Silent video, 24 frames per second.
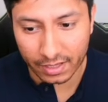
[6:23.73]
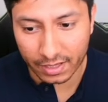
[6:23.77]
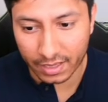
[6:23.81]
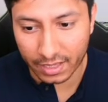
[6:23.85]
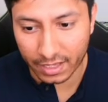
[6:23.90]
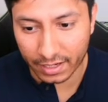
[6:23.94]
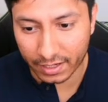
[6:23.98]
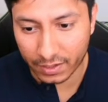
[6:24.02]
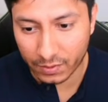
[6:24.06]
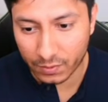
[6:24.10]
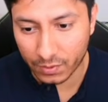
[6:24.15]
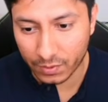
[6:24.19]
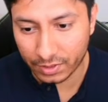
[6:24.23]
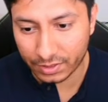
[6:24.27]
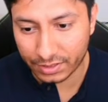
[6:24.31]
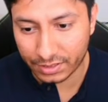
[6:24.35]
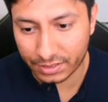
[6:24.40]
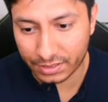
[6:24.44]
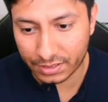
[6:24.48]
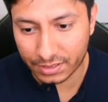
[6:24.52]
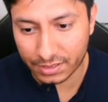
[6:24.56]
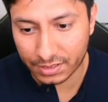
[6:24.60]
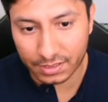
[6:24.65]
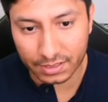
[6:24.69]
Click it
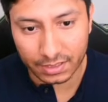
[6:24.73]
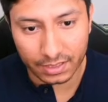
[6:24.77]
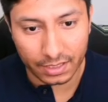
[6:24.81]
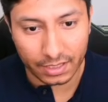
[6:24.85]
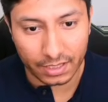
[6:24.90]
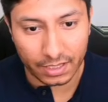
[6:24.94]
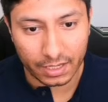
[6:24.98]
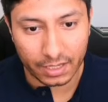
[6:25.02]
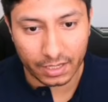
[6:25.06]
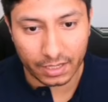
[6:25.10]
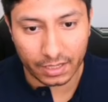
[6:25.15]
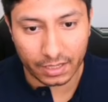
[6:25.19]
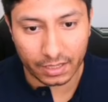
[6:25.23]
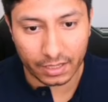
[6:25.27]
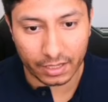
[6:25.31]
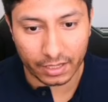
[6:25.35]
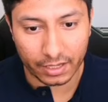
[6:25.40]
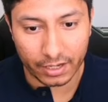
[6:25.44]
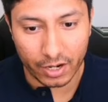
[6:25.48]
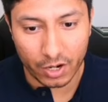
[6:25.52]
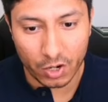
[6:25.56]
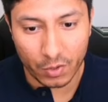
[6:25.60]
once, click